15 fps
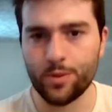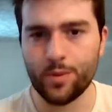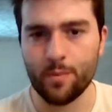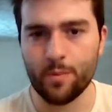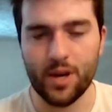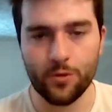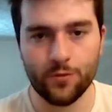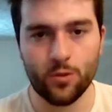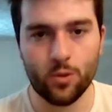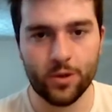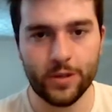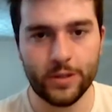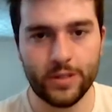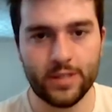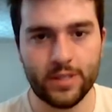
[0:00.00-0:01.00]

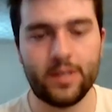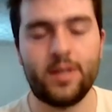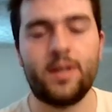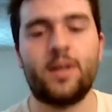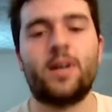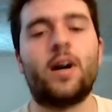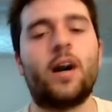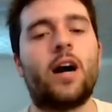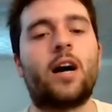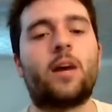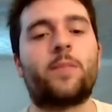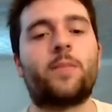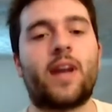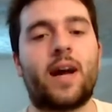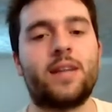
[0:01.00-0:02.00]
metaphors
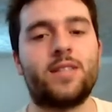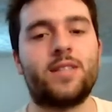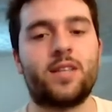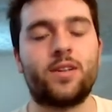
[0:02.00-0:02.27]
that Isaac